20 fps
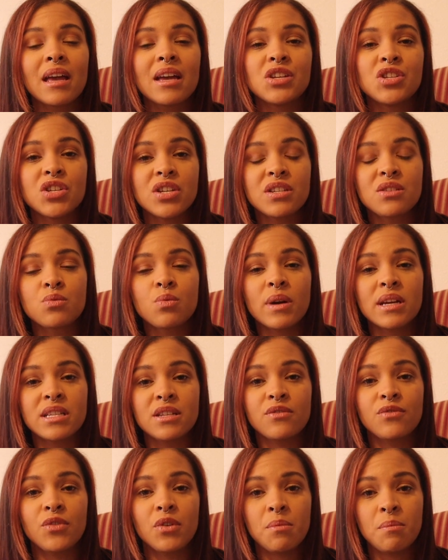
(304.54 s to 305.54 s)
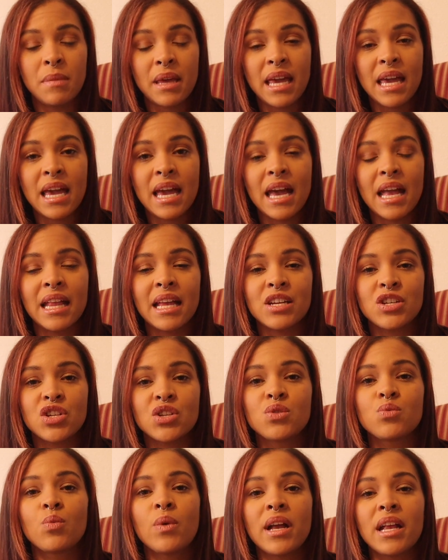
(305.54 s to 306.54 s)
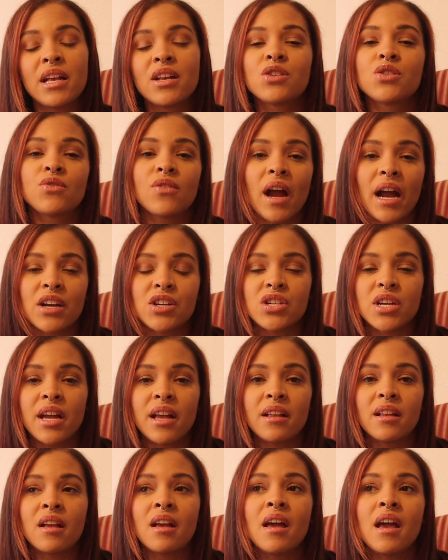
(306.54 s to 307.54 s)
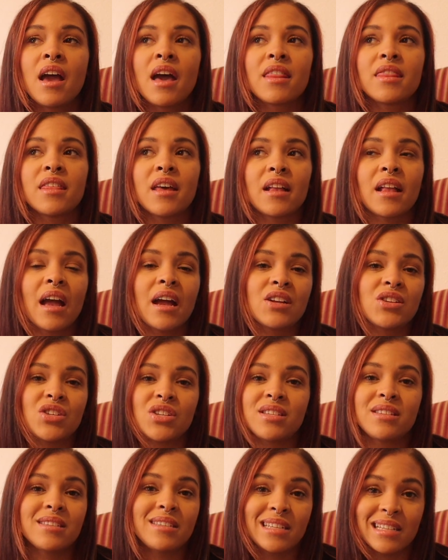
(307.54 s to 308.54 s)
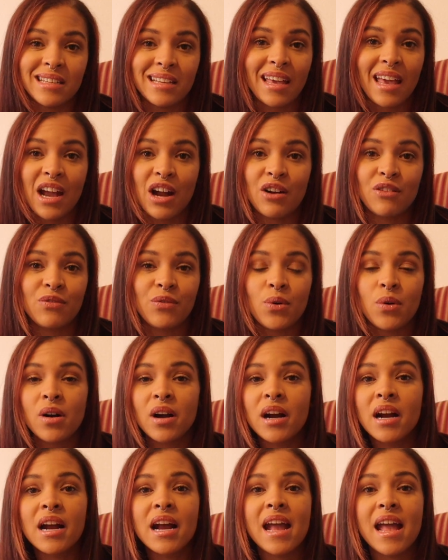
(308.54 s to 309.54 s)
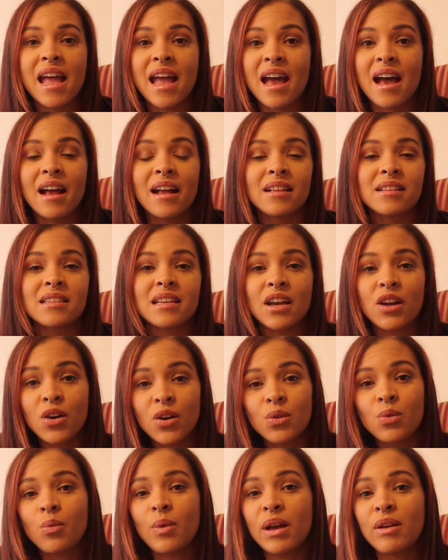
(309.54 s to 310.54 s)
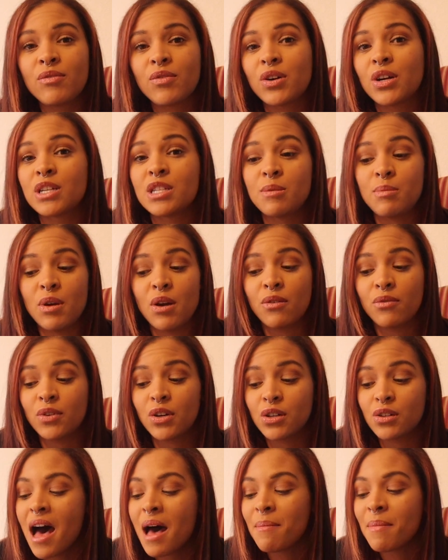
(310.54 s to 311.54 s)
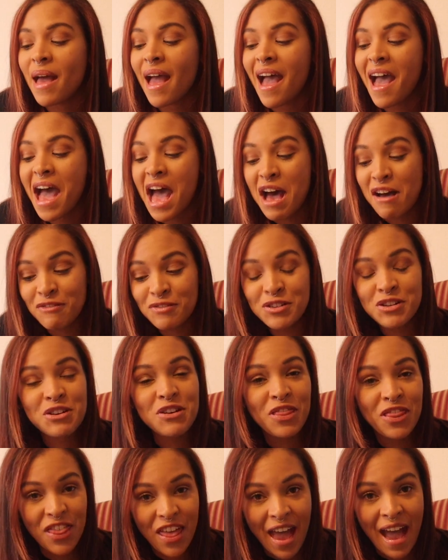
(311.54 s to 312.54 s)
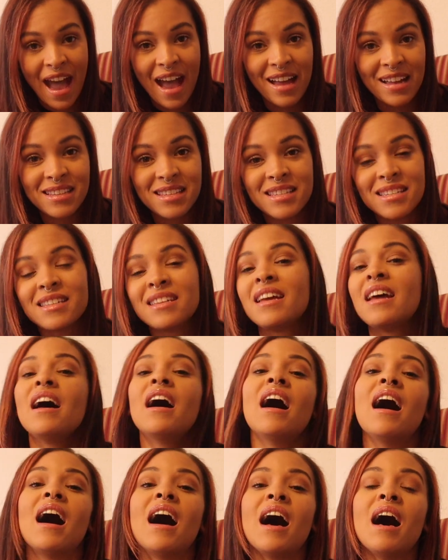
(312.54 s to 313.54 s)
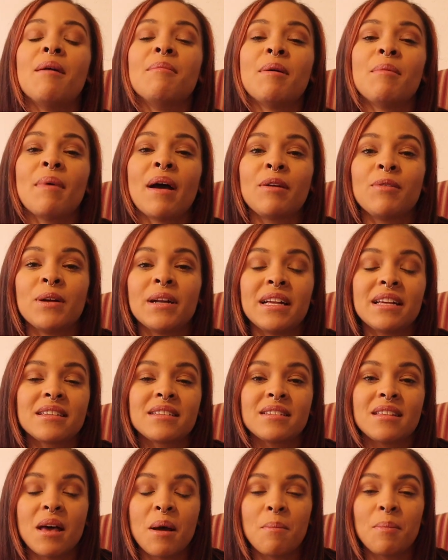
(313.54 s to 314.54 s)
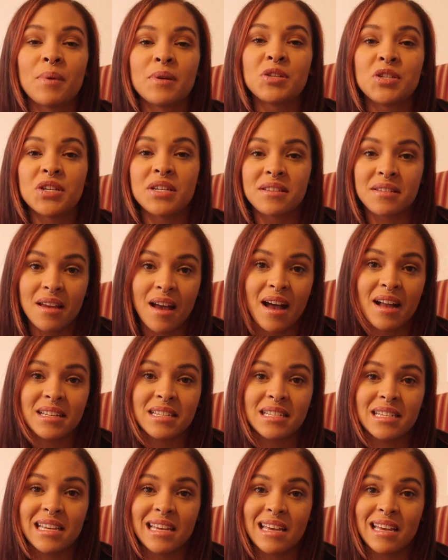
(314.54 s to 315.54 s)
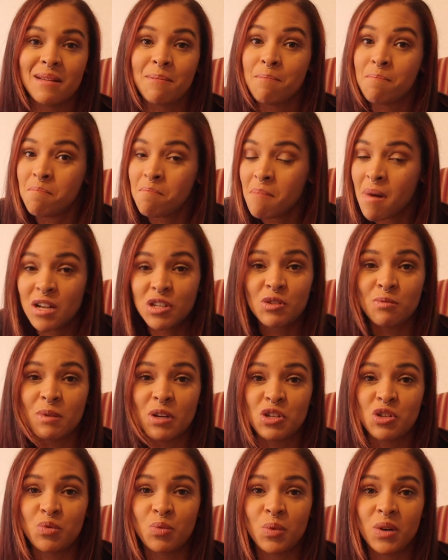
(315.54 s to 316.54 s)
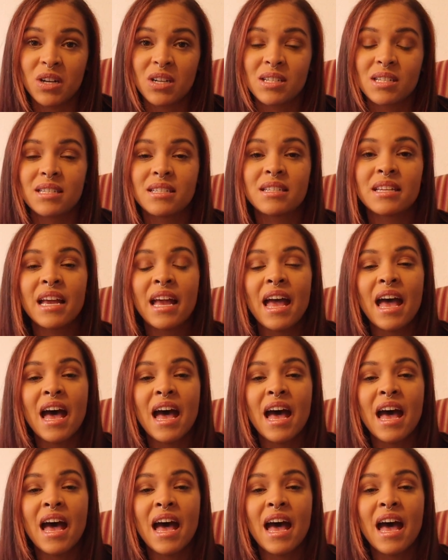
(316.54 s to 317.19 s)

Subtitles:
It just wasn't for me, and it just went in a direction that I just didn't care for, and I couldn't wait for it to be over. After that, my reading slump just got much, much worse.